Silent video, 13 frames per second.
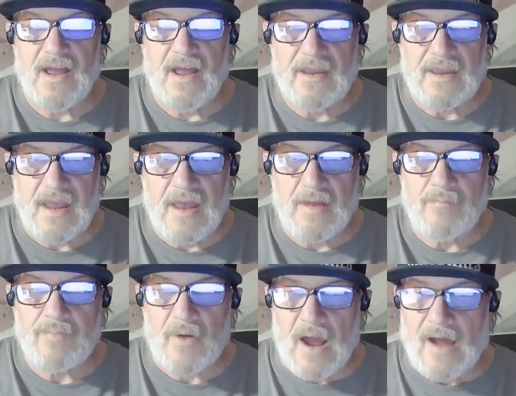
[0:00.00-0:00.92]
again
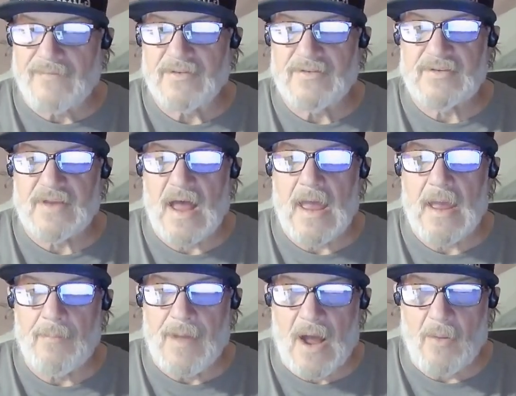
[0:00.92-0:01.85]
prophesy
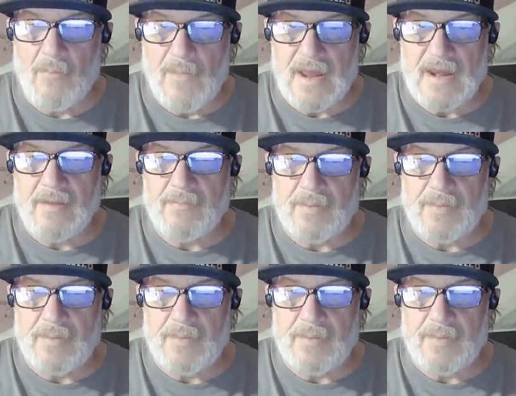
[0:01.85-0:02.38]
about many